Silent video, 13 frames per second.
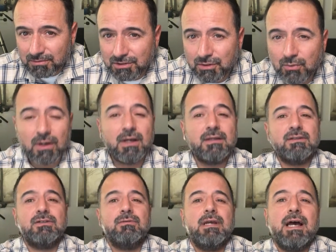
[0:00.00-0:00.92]
You want
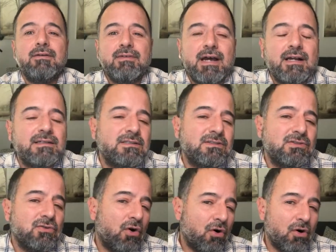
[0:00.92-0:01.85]
to have access to
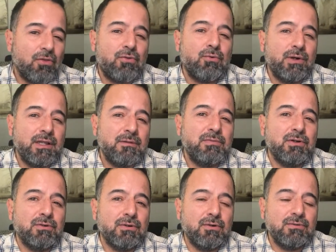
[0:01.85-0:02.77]
all three
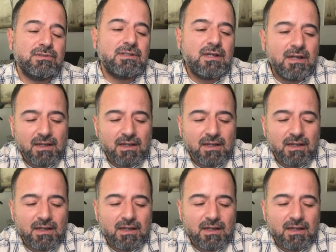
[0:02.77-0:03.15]
bureaus.